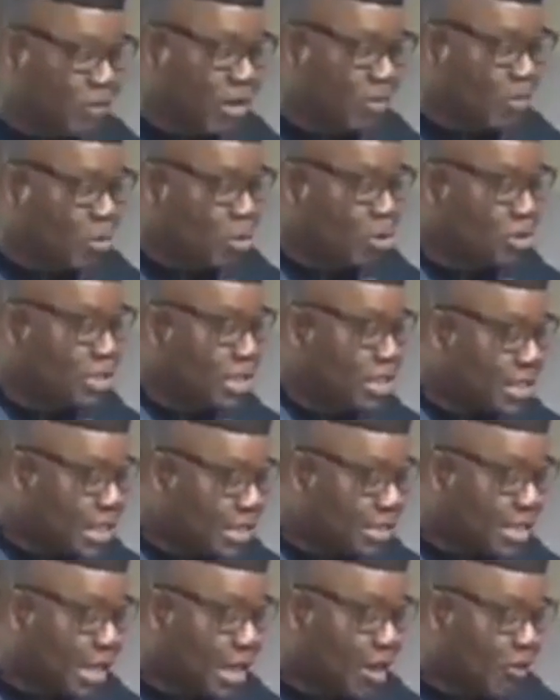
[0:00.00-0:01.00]
for producing
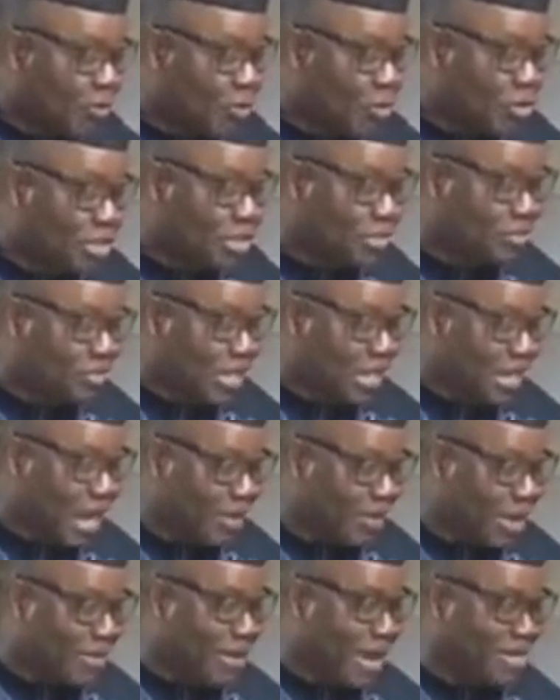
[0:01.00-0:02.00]
this kind of good children.
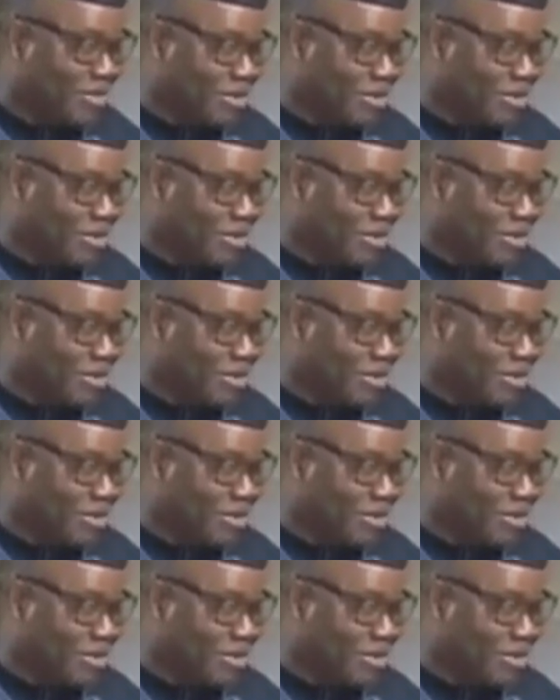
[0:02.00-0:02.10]
Am I